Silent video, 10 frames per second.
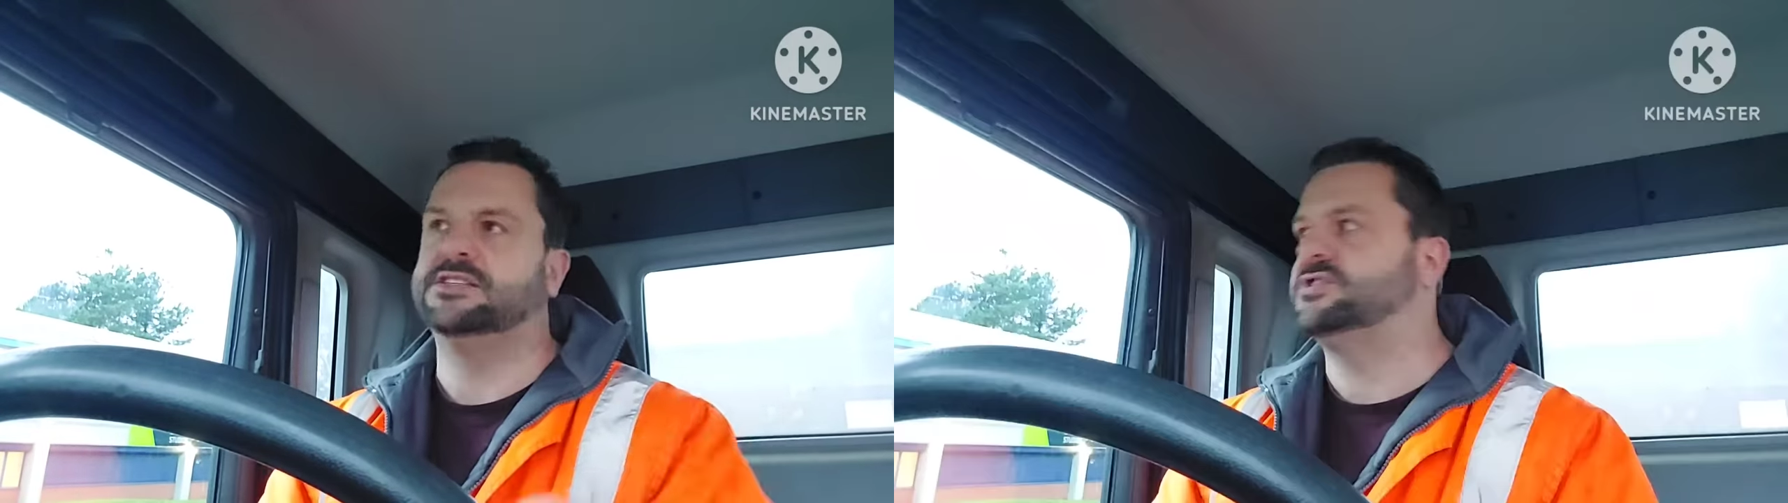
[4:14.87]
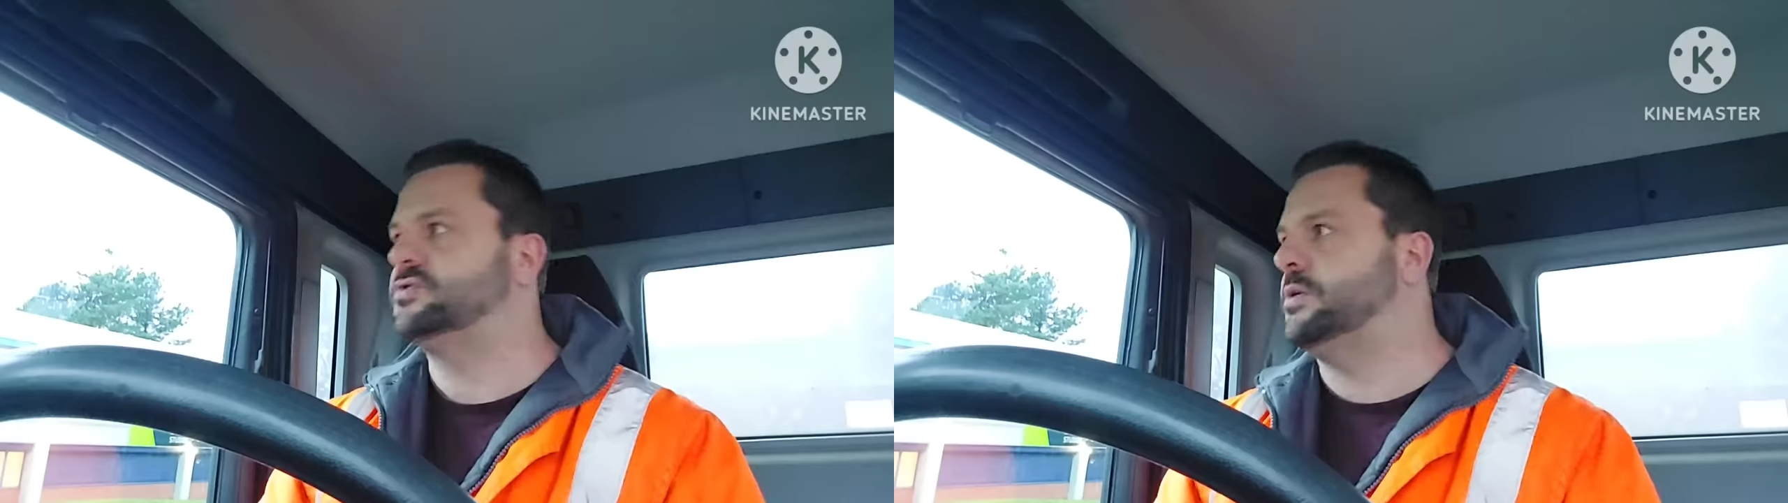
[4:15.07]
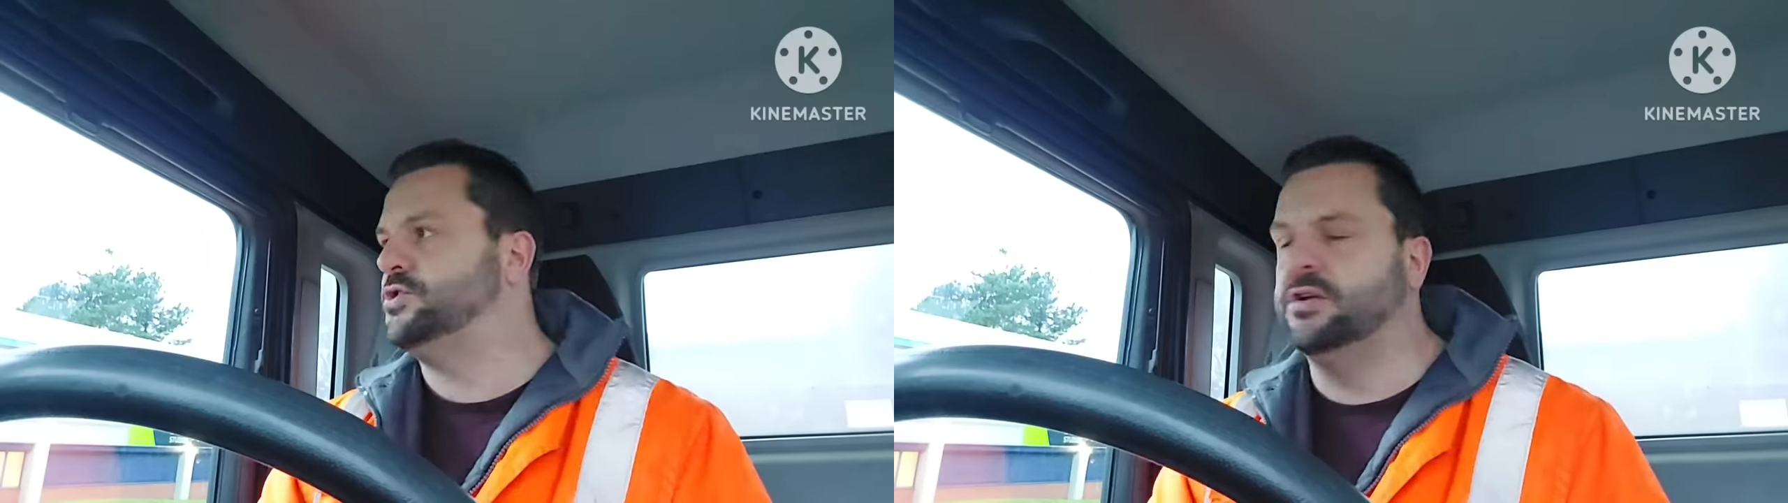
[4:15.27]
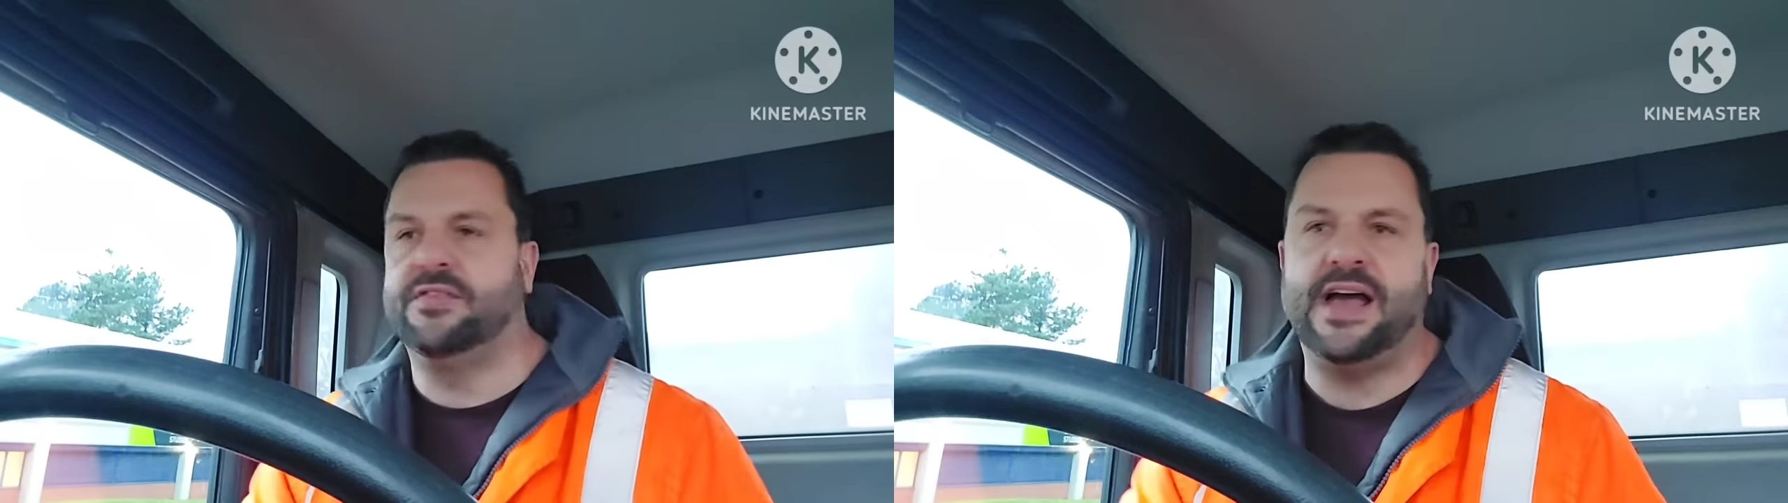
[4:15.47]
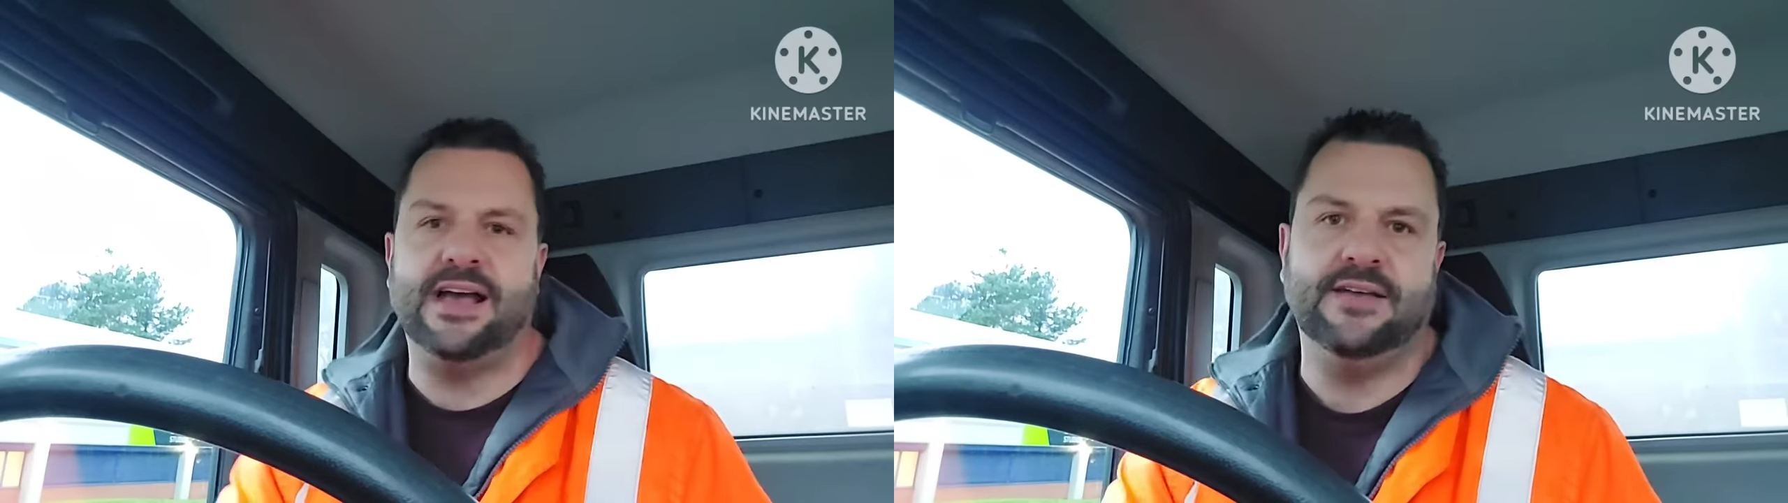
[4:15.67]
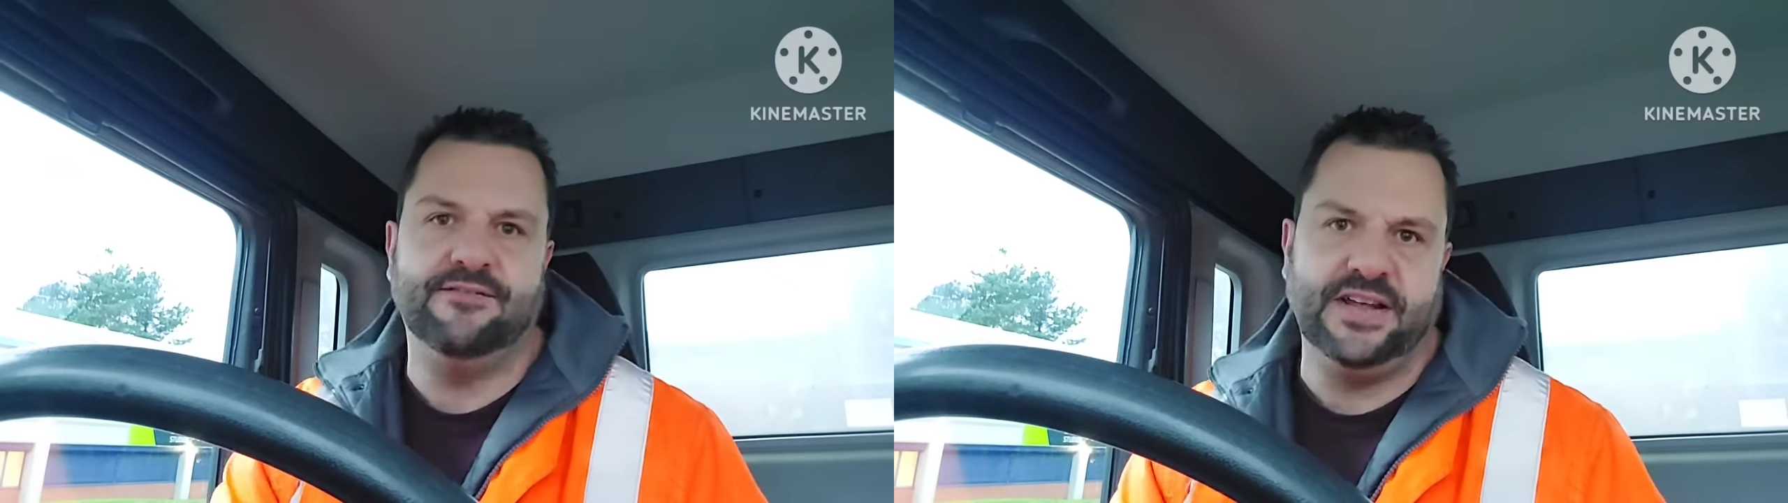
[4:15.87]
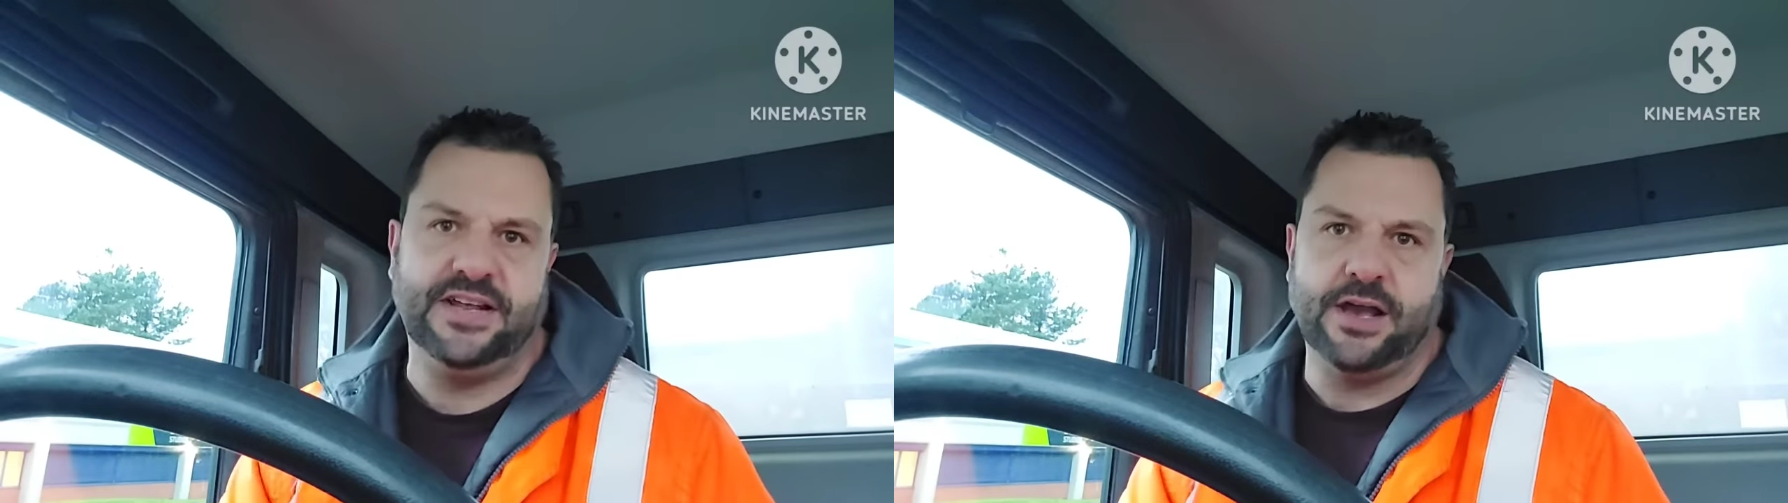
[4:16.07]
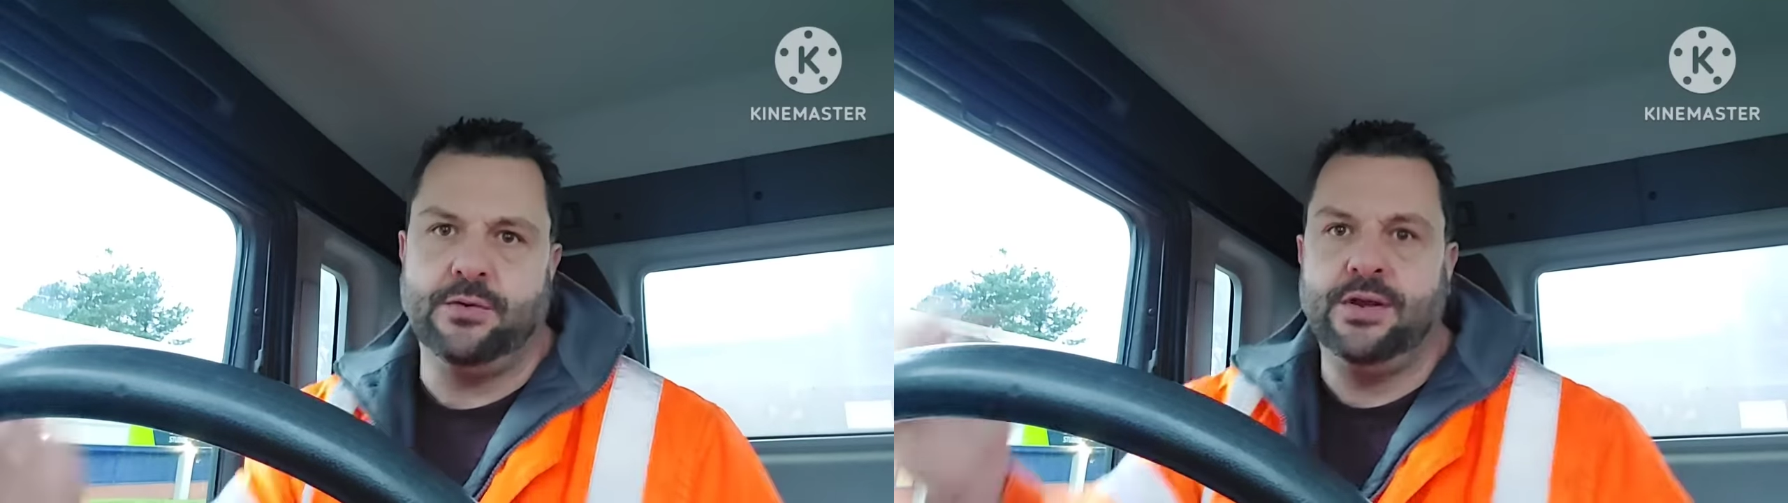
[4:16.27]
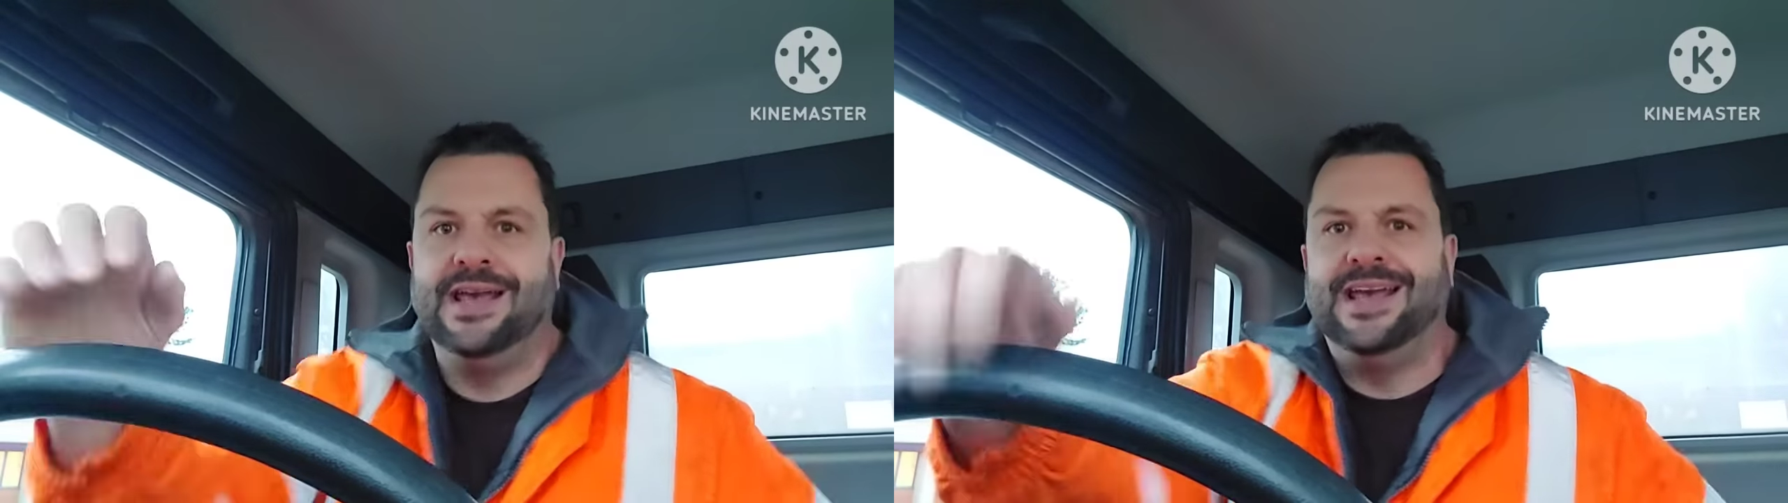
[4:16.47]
description of that video